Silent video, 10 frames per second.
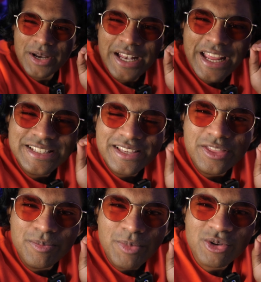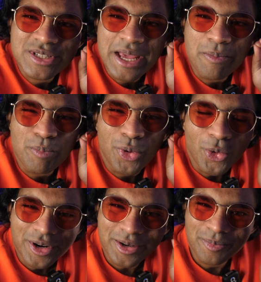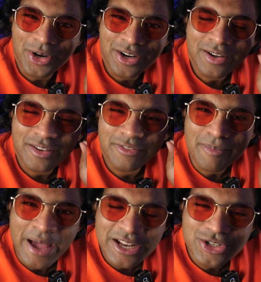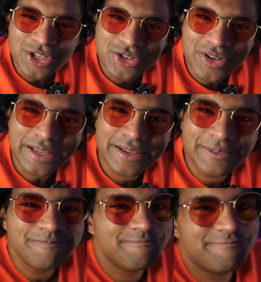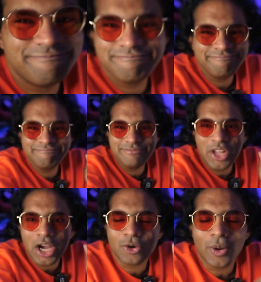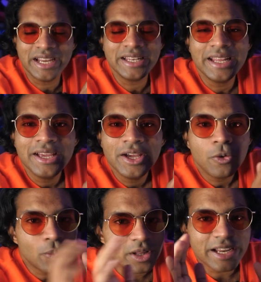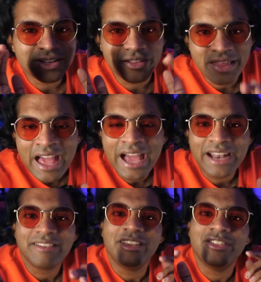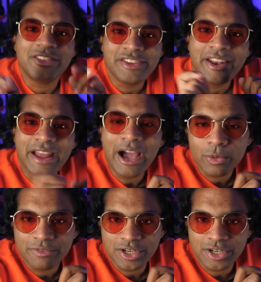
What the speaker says: But is it the most important part of a magic trick? Not quite. We'll get to that in the 10-hour